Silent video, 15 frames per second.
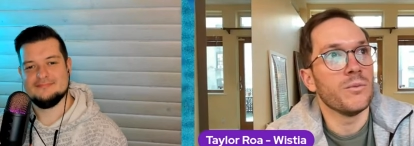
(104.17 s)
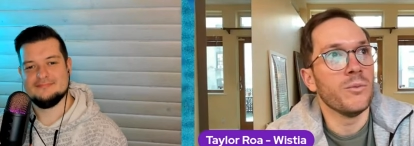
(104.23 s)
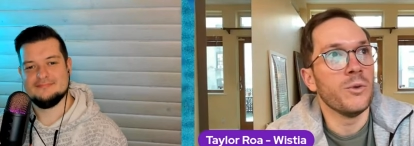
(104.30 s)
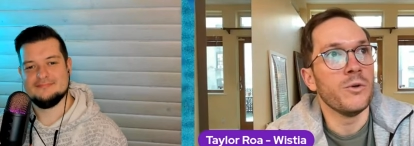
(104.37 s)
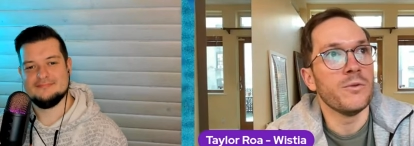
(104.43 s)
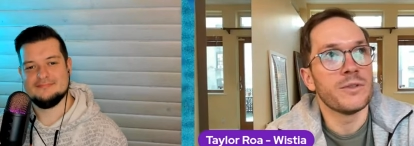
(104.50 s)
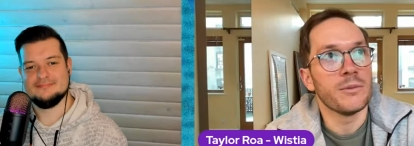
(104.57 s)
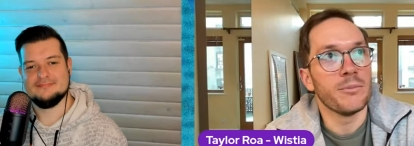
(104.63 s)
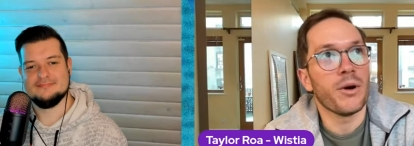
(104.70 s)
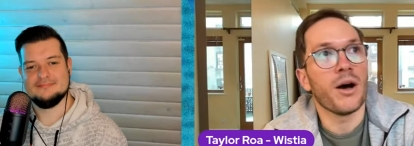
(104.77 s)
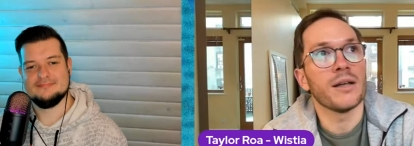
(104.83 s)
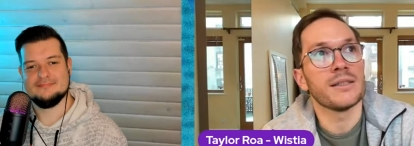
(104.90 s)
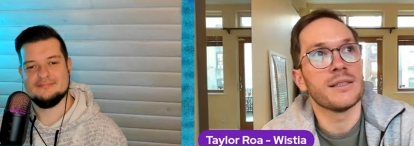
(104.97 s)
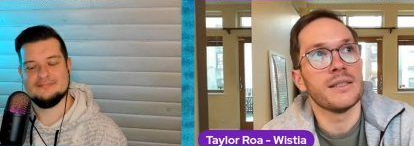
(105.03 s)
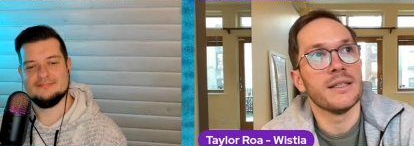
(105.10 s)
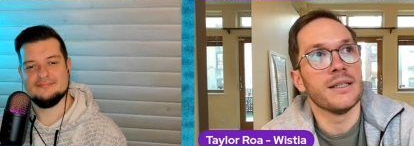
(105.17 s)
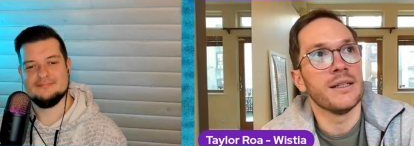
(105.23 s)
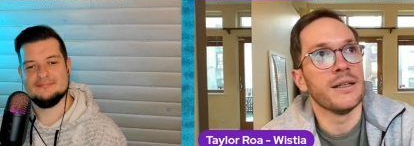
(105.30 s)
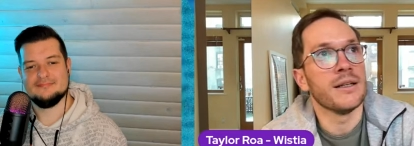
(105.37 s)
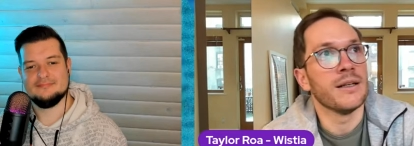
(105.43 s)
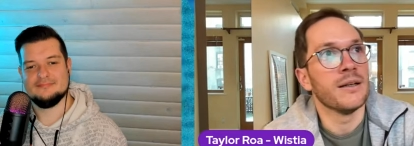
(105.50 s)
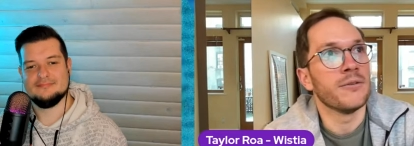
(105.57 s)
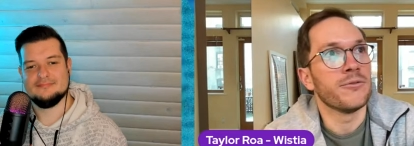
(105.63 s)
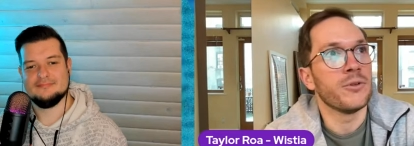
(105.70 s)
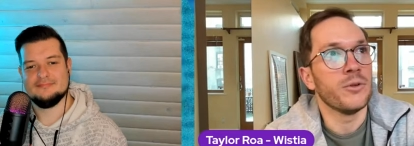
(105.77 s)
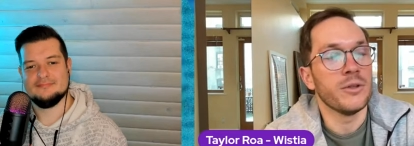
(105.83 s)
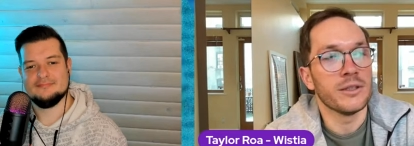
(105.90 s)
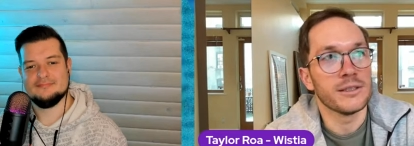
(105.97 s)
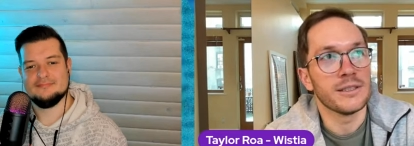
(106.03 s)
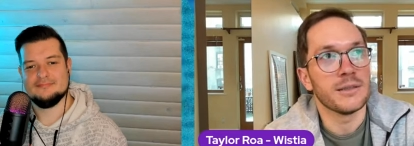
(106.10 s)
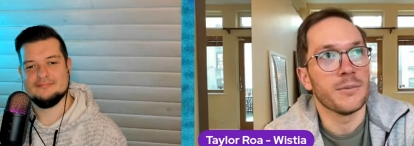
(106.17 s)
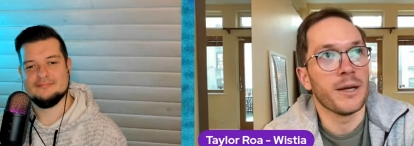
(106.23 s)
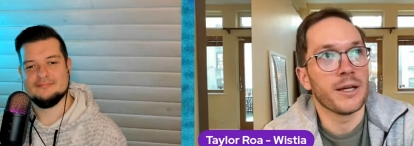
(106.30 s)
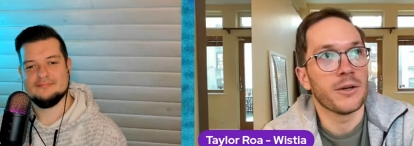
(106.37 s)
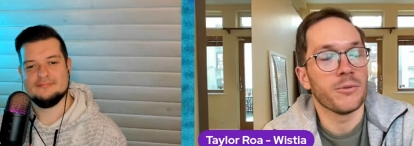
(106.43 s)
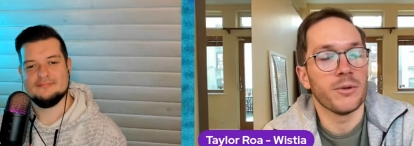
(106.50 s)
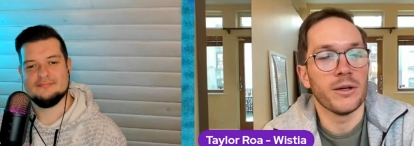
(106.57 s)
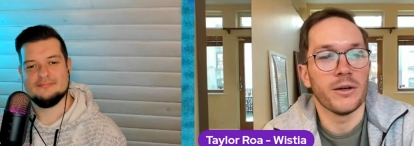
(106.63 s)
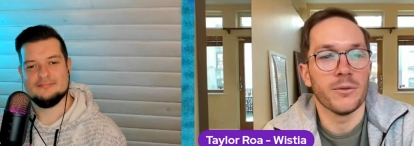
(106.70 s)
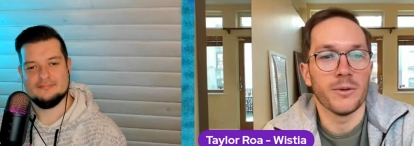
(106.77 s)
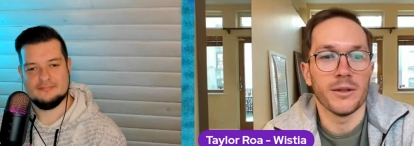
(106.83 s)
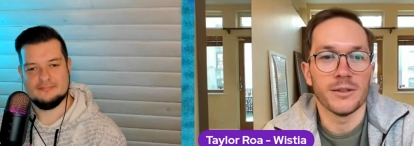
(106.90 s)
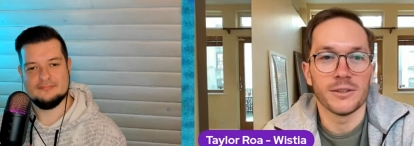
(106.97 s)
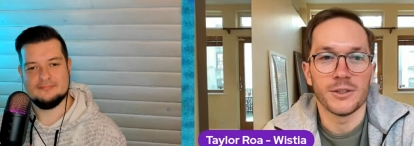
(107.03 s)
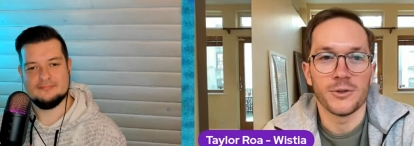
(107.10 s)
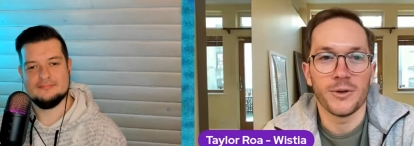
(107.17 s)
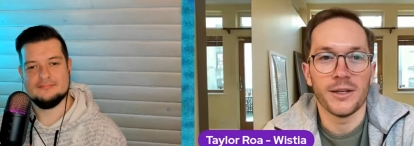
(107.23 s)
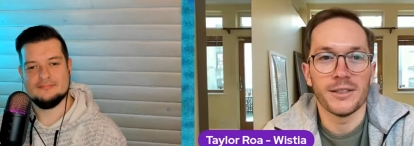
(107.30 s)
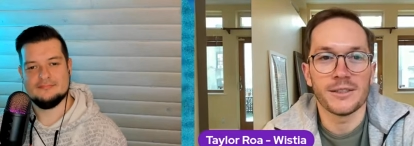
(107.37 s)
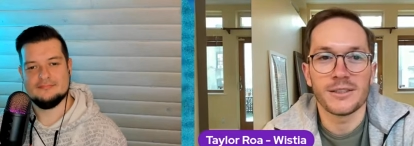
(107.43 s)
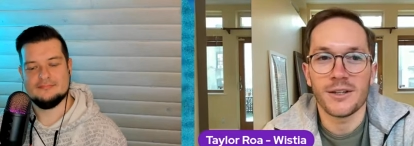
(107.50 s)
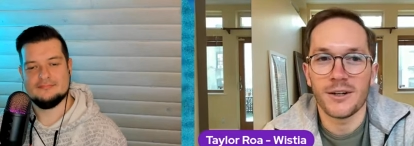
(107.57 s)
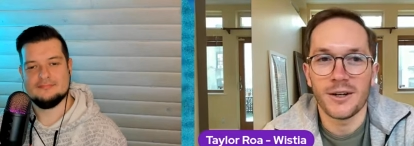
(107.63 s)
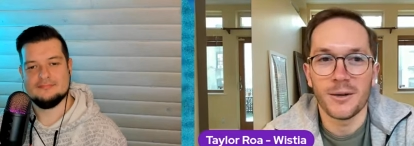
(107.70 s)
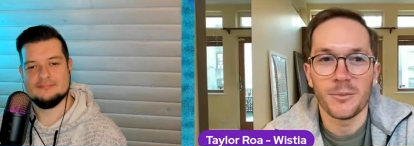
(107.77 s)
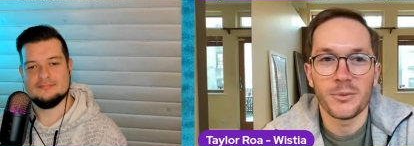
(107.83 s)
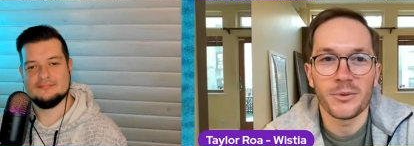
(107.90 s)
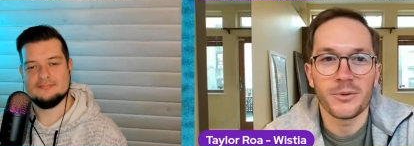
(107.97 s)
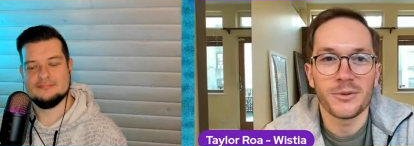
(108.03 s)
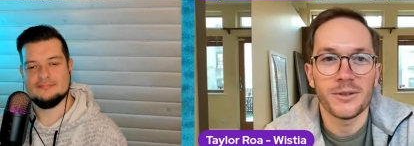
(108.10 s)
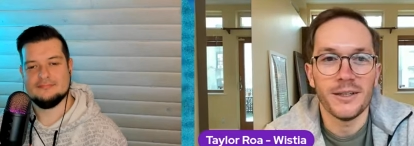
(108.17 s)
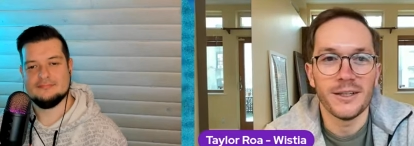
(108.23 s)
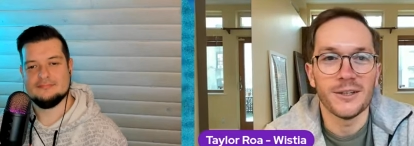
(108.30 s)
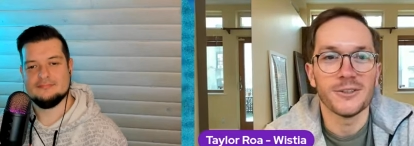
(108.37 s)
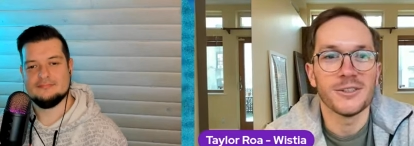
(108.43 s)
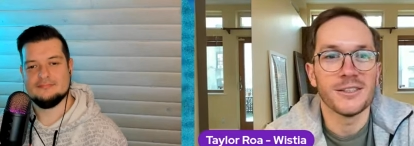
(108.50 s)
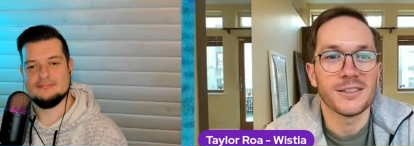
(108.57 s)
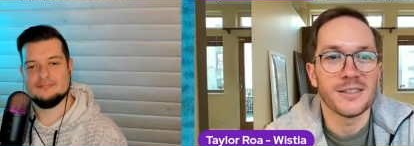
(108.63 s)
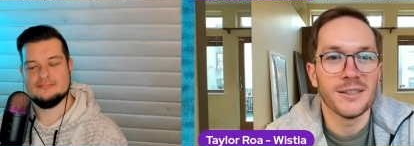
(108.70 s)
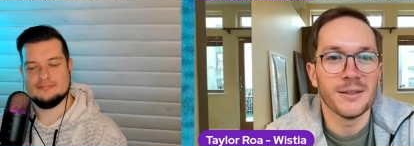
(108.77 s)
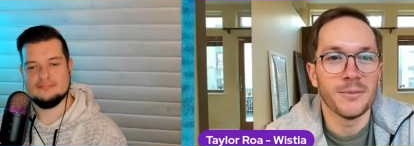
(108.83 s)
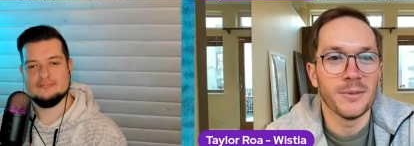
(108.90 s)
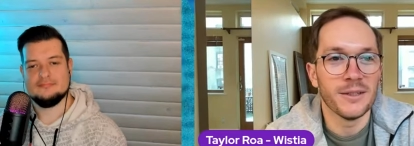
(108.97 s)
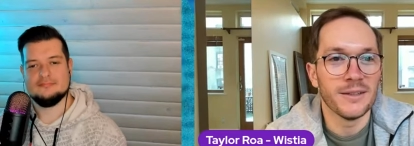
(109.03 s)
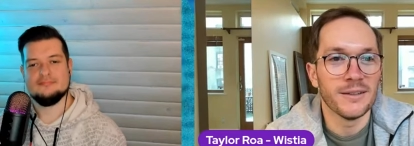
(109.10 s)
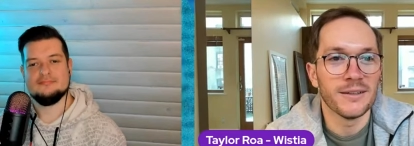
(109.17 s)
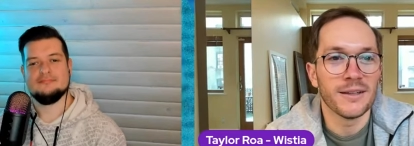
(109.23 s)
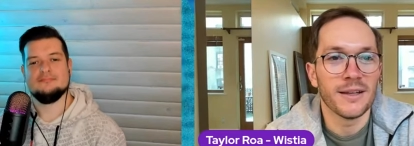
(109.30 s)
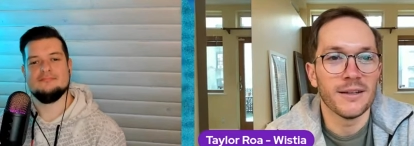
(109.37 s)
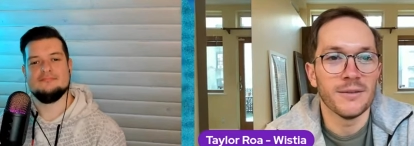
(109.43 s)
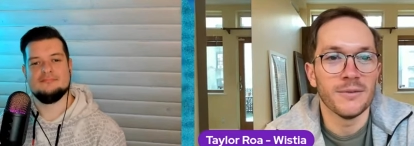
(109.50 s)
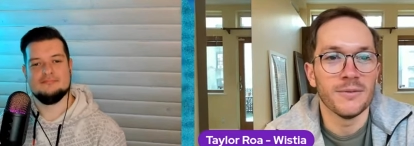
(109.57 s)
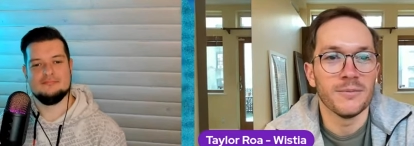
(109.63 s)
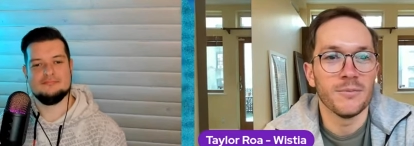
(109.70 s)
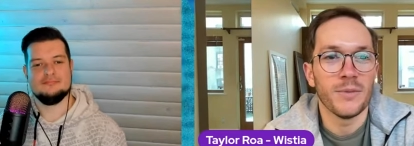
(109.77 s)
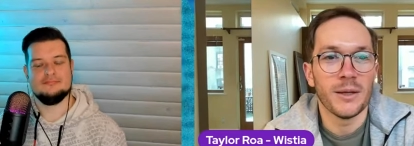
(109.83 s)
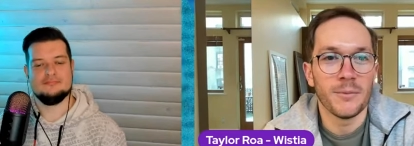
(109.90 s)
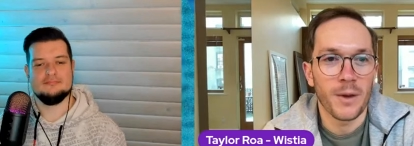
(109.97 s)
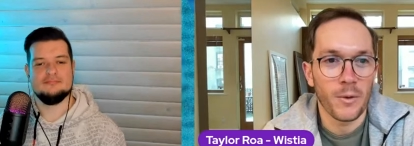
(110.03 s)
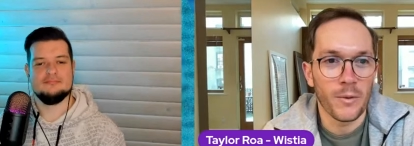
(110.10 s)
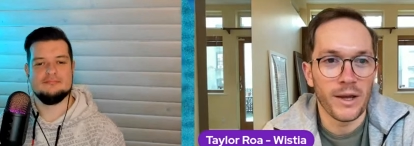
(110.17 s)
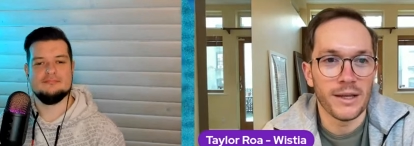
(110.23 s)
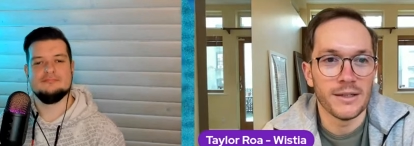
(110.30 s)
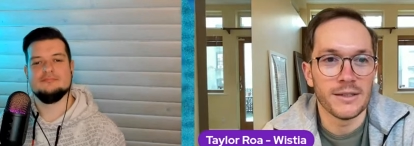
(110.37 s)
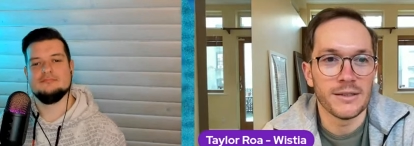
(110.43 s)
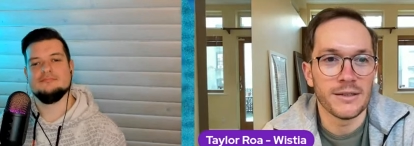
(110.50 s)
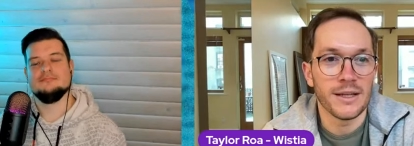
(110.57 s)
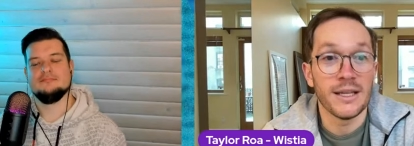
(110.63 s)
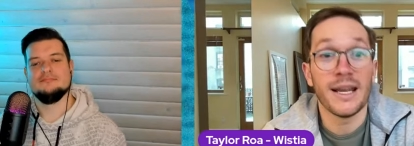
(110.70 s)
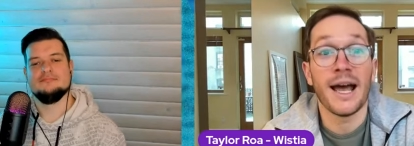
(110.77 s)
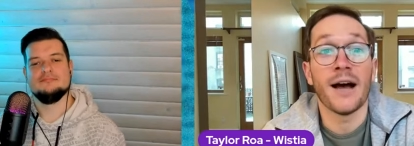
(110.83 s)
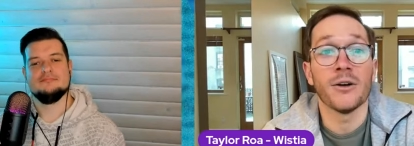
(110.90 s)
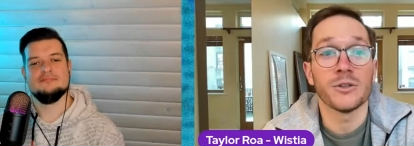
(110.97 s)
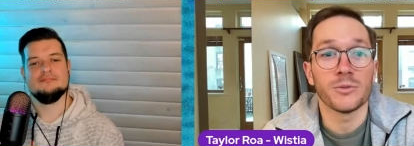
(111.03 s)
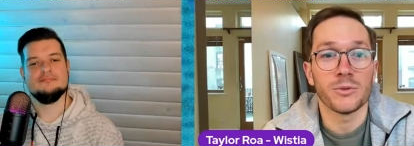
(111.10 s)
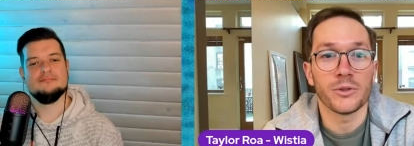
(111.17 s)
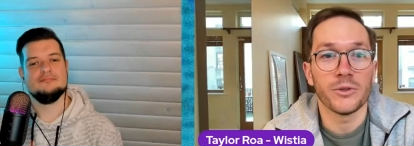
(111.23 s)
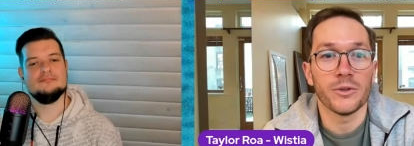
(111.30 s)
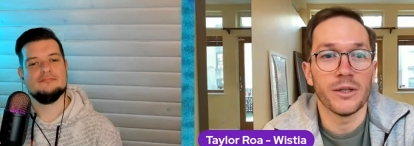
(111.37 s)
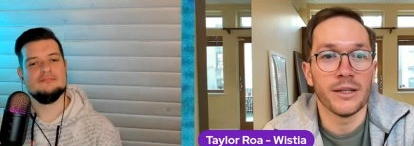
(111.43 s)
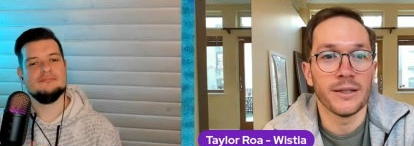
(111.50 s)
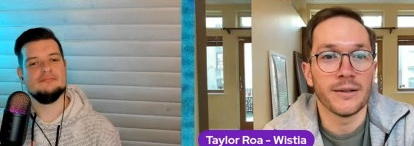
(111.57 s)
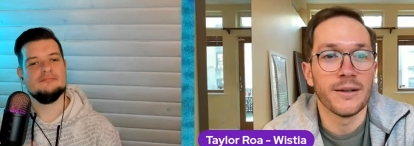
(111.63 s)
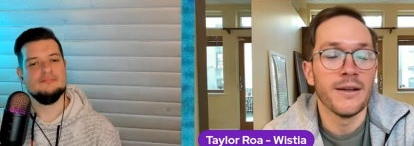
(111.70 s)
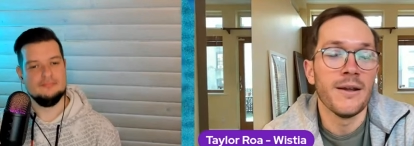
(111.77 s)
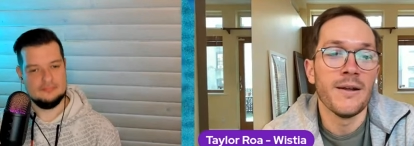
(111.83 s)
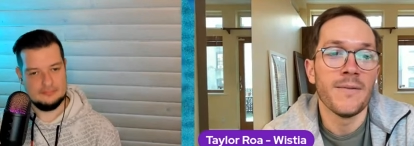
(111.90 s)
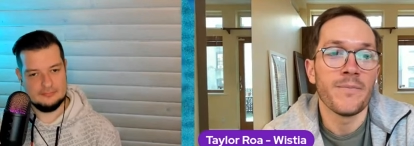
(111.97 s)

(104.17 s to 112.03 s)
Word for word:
Speaker 1: moved to Boston a few years into my career where there's a great startup ecosystem and, and made my way in in-house recruiting,